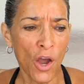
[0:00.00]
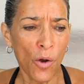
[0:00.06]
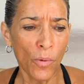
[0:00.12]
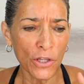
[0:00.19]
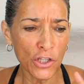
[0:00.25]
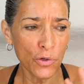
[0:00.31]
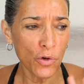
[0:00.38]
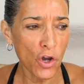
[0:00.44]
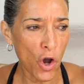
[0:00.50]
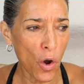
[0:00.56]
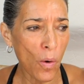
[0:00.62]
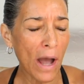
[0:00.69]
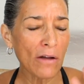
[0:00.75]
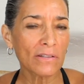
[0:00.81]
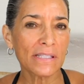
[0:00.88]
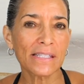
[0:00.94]
When you go
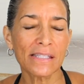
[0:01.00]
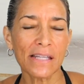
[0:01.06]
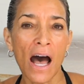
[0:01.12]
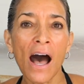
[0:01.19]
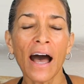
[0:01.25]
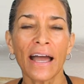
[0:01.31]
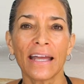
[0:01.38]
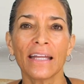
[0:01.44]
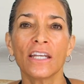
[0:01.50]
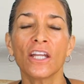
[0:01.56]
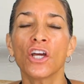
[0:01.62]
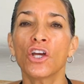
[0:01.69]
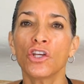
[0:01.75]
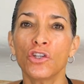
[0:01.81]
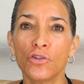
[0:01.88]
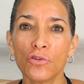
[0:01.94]
outside,
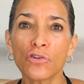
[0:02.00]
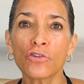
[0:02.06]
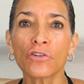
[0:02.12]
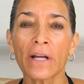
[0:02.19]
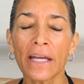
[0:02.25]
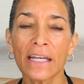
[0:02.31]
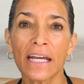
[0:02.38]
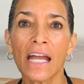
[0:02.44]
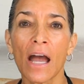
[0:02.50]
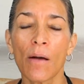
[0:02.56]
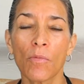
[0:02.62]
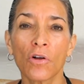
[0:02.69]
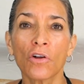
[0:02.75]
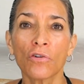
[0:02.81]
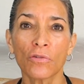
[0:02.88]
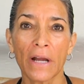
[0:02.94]
you create a
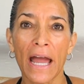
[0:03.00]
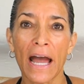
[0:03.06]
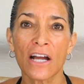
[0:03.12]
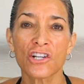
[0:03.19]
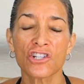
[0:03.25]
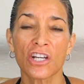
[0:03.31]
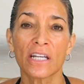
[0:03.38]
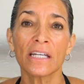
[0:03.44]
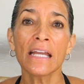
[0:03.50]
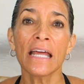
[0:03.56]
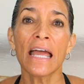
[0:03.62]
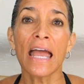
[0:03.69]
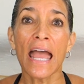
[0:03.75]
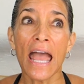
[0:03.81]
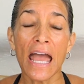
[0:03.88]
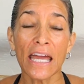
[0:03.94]
chemical reaction,
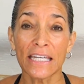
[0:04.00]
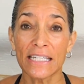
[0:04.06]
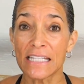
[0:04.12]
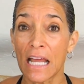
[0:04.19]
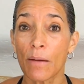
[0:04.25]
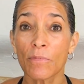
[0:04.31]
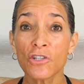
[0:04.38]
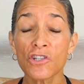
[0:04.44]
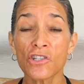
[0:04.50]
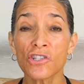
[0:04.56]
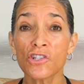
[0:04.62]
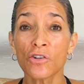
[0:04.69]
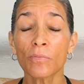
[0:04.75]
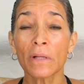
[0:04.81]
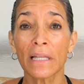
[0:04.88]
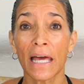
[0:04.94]
it damages
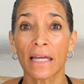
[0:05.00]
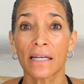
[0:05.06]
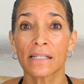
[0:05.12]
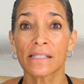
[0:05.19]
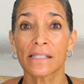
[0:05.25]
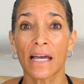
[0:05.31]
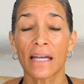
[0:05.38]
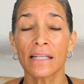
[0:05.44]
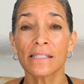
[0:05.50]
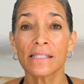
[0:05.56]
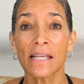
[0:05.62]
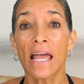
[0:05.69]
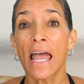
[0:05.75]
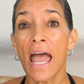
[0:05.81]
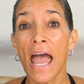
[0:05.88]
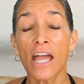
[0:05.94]
your melanocytes,
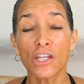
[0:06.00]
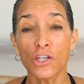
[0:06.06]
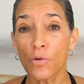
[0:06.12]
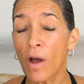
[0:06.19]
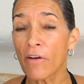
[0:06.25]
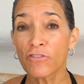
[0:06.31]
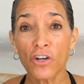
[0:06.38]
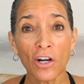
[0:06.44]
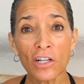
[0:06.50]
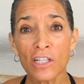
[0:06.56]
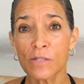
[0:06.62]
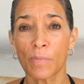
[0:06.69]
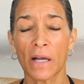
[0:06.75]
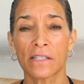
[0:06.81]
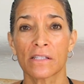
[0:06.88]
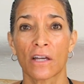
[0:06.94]
and you have dark
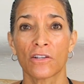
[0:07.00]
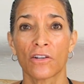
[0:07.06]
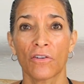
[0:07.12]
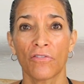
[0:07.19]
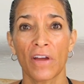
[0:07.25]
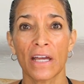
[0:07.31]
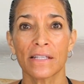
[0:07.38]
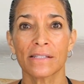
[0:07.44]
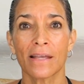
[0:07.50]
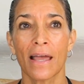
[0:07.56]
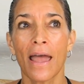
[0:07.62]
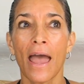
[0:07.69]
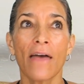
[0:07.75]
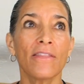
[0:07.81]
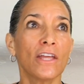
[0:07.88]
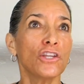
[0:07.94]
spots on your face.
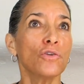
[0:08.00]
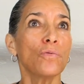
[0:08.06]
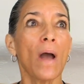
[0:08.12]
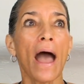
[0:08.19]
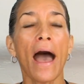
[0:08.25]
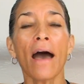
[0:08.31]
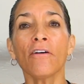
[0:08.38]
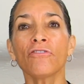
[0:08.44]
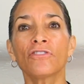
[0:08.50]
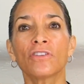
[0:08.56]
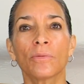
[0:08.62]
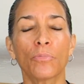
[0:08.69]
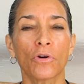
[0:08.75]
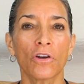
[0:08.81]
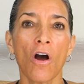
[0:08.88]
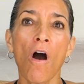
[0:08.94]
And then you have to
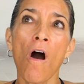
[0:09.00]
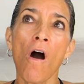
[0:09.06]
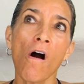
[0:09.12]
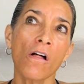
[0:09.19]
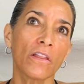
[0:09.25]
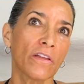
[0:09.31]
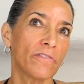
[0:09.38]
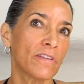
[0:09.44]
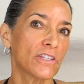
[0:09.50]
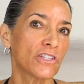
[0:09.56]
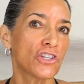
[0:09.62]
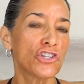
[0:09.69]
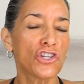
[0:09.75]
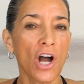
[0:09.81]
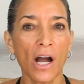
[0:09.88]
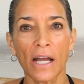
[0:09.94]
put all of this
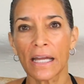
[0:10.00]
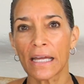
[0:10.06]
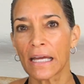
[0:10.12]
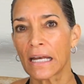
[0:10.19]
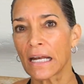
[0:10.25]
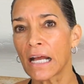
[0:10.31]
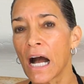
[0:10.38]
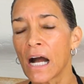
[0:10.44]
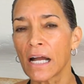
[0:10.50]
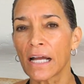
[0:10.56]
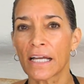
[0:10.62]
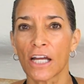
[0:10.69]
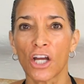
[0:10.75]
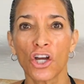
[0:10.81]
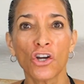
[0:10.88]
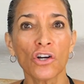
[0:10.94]
junk and
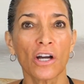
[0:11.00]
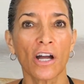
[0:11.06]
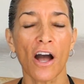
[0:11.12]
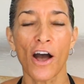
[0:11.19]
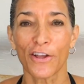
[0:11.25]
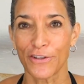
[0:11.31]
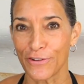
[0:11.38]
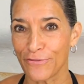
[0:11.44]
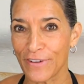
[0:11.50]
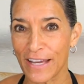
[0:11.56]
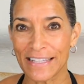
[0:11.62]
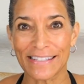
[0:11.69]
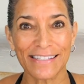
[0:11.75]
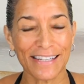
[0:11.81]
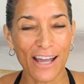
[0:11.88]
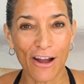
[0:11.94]
gunk and gook on your
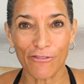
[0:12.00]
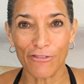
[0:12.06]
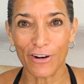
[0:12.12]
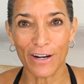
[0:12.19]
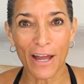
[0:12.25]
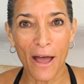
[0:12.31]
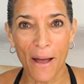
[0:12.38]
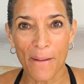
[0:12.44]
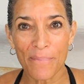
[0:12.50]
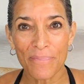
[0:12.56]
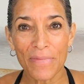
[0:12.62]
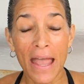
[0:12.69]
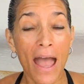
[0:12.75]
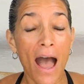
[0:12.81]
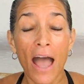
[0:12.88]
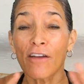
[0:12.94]
face to cover it up.
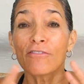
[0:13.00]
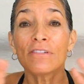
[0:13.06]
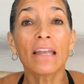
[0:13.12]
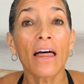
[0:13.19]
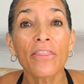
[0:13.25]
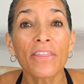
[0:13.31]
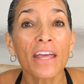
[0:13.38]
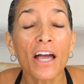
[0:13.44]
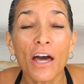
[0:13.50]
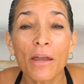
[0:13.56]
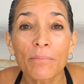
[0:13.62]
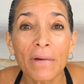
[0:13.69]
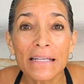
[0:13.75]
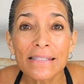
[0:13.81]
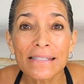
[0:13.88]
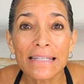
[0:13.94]
I have nothing on
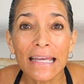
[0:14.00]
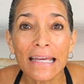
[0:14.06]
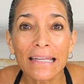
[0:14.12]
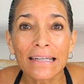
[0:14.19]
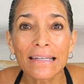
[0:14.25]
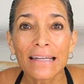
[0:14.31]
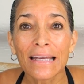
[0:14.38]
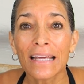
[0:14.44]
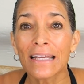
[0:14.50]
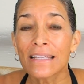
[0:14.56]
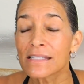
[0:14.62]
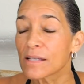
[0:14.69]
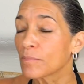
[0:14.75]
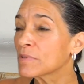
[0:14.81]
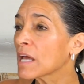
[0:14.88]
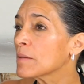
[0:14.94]
my skin.
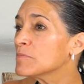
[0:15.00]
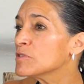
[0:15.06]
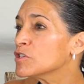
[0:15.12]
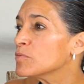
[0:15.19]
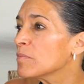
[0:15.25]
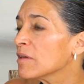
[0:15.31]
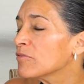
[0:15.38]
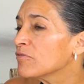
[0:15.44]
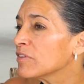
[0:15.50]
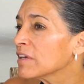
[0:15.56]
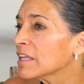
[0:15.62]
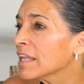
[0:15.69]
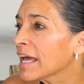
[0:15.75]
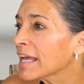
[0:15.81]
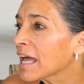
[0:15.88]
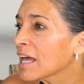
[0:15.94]
Sometimes you may feel
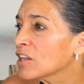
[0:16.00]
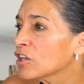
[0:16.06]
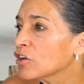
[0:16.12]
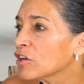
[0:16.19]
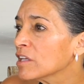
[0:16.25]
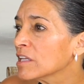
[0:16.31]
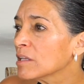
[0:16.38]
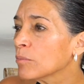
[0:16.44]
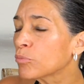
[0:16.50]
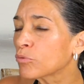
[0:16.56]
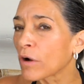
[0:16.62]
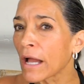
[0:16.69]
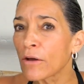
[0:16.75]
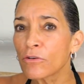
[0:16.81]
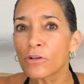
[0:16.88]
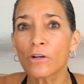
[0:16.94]
like I look a little
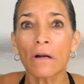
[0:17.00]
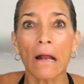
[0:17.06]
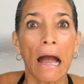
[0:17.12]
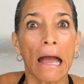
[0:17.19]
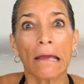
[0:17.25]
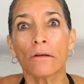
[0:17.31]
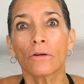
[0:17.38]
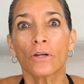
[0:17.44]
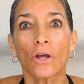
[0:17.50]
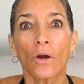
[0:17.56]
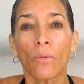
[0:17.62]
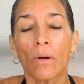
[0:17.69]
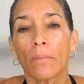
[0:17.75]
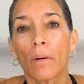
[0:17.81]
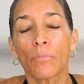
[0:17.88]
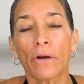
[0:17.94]
browner. I don't
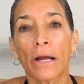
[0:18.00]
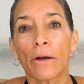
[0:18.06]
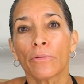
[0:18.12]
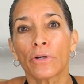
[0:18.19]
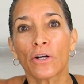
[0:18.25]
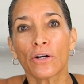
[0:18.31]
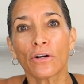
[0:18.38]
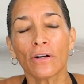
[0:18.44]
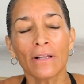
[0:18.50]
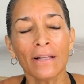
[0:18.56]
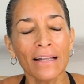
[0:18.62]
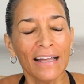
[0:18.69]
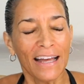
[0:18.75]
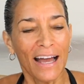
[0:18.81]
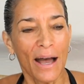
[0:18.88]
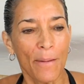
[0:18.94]
know, I'm a brown girl,
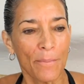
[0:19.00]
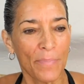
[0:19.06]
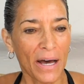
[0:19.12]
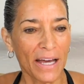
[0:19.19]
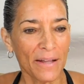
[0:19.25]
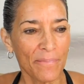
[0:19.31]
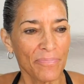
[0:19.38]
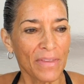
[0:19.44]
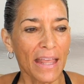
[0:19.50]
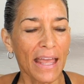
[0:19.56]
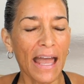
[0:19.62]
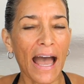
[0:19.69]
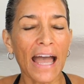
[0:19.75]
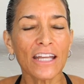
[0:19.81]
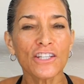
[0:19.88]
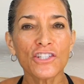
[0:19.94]
but
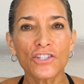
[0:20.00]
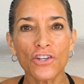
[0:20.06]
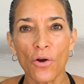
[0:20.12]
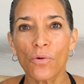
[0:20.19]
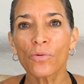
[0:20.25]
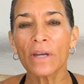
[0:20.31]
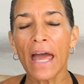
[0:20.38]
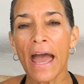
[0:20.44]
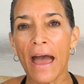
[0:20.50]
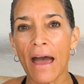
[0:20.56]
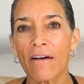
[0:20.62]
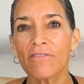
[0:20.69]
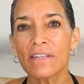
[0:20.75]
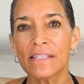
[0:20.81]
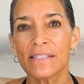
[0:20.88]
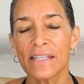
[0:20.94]
I don't
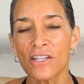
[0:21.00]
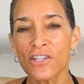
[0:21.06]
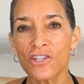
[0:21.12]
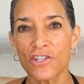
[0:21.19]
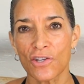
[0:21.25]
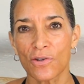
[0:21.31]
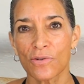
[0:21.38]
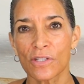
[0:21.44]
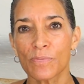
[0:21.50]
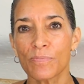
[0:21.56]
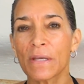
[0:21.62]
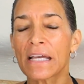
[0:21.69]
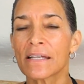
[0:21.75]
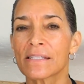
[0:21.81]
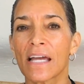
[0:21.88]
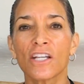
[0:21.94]
have these issues
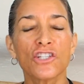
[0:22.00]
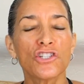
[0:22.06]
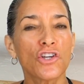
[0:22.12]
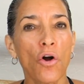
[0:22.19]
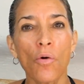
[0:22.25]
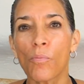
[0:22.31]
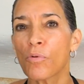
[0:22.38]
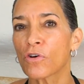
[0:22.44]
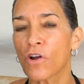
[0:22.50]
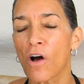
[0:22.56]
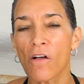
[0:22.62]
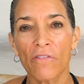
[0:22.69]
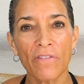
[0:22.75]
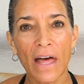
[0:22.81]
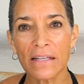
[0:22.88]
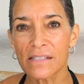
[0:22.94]
because I don't put
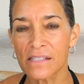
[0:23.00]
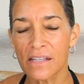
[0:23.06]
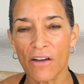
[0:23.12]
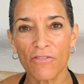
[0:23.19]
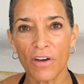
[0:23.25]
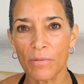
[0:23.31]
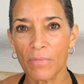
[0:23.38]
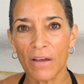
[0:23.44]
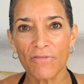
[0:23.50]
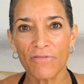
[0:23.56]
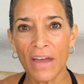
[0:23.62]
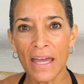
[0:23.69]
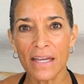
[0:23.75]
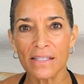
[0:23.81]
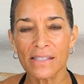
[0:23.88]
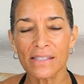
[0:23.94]
all of that stuff on my
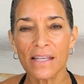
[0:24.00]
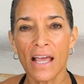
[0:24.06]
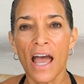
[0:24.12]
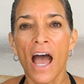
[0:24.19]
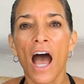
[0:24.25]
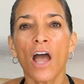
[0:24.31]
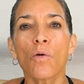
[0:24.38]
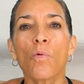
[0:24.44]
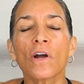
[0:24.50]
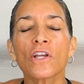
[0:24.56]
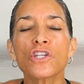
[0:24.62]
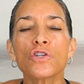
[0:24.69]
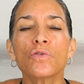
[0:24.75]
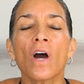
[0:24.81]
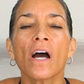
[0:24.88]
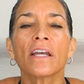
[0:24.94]
face. I
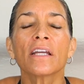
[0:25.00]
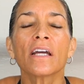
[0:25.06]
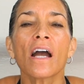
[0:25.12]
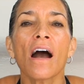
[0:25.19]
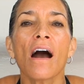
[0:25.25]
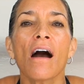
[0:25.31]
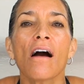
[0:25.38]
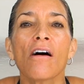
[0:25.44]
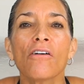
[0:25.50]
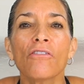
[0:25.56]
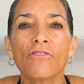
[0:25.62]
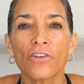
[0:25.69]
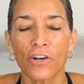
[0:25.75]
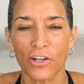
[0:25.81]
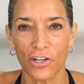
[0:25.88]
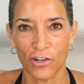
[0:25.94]
want you to
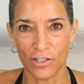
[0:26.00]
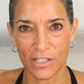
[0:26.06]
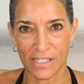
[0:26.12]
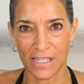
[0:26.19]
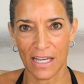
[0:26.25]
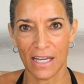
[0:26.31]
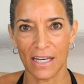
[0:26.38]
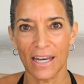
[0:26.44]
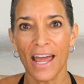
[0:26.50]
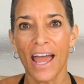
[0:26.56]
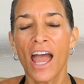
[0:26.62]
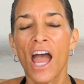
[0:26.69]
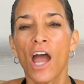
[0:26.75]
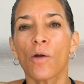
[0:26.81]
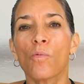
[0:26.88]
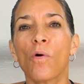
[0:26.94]
uncover your skin.
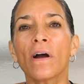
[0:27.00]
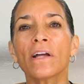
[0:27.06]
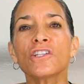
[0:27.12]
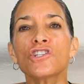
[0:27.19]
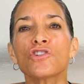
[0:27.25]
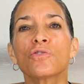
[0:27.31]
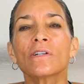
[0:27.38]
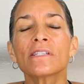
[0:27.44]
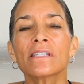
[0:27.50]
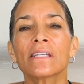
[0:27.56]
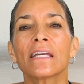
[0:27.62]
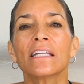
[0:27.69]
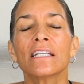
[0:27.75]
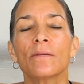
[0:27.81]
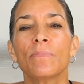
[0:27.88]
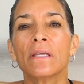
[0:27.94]
I want your
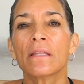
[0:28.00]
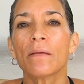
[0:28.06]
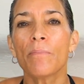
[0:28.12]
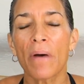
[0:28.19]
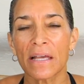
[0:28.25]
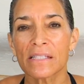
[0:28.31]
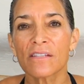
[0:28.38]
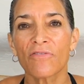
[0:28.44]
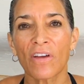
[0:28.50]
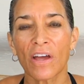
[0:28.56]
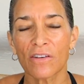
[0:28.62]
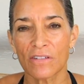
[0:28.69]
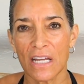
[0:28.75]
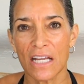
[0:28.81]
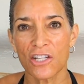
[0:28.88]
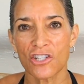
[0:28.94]
skin to be the best
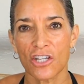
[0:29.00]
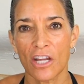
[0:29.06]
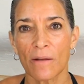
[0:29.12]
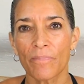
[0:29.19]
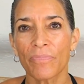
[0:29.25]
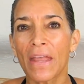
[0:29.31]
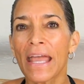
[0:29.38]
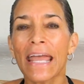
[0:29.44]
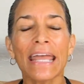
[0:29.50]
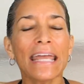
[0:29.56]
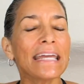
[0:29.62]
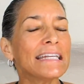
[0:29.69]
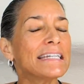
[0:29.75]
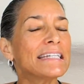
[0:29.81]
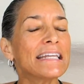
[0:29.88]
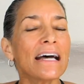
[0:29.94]
foundation.
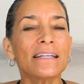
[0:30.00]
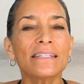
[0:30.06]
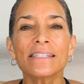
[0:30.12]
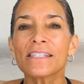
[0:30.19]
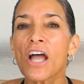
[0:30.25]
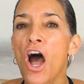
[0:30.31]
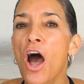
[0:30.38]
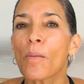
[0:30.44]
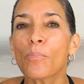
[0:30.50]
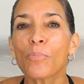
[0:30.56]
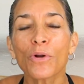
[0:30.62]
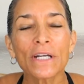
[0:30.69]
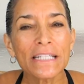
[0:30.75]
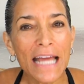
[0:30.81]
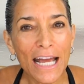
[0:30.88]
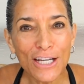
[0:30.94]
It does not
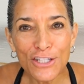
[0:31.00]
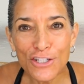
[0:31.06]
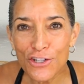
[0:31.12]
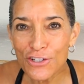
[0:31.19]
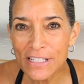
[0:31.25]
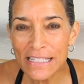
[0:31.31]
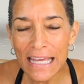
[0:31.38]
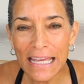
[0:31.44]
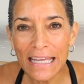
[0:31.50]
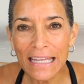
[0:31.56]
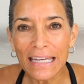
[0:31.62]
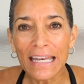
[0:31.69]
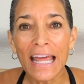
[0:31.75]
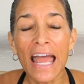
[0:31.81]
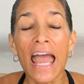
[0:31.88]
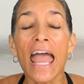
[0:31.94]
protect your
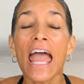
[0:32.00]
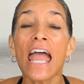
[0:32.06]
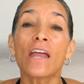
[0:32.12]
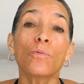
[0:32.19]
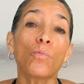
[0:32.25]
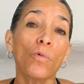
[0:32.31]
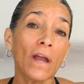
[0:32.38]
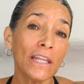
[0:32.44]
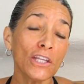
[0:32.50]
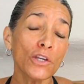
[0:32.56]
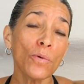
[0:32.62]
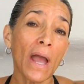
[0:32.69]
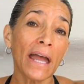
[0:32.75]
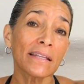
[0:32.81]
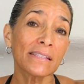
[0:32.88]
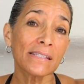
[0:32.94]
skin. And when
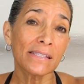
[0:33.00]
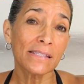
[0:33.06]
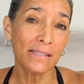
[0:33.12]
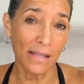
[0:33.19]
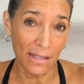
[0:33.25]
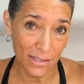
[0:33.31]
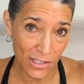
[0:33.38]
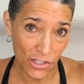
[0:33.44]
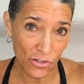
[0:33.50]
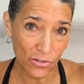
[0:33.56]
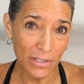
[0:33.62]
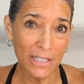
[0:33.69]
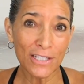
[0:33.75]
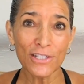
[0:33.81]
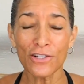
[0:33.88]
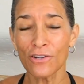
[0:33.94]
you add
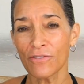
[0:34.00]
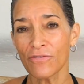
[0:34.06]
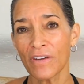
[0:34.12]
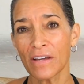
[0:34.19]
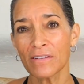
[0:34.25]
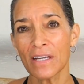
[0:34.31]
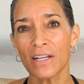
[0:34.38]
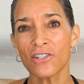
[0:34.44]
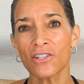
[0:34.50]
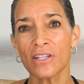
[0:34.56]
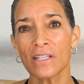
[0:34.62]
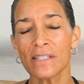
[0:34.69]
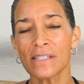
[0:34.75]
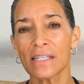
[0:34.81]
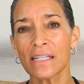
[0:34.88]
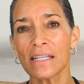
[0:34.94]
sunscreen to your
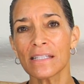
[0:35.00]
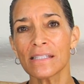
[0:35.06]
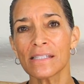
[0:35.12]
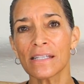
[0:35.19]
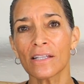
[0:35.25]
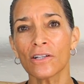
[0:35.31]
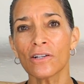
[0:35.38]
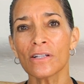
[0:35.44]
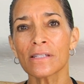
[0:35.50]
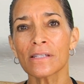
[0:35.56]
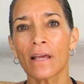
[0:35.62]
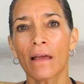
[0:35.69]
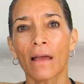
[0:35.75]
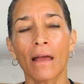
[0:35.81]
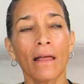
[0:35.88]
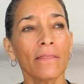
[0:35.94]
foundations and concealers,
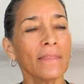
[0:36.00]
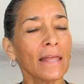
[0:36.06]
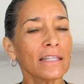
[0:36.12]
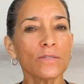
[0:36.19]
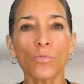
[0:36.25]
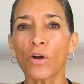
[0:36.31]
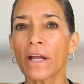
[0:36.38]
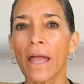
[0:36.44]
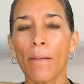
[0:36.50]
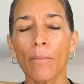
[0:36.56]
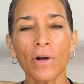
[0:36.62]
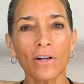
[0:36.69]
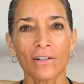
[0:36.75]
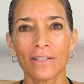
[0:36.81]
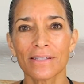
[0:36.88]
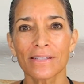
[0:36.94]
that's more
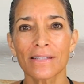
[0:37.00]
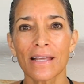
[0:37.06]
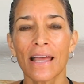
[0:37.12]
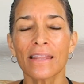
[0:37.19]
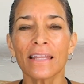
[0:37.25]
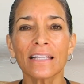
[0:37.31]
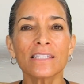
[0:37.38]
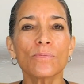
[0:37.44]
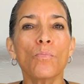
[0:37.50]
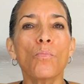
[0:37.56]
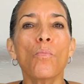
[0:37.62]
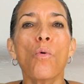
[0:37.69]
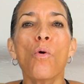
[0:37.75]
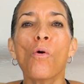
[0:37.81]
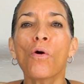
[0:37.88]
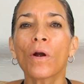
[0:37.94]
chemicals. That's
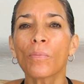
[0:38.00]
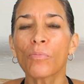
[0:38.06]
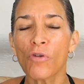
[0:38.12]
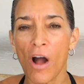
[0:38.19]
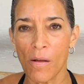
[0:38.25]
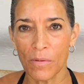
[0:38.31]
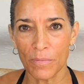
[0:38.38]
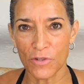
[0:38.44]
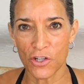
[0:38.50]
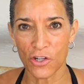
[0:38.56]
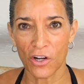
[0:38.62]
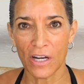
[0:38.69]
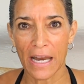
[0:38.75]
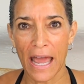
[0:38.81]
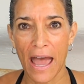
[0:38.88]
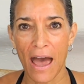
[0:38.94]
more problems you're
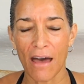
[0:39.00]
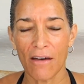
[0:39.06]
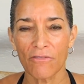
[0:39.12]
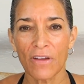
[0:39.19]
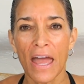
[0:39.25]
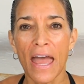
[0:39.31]
gonna have.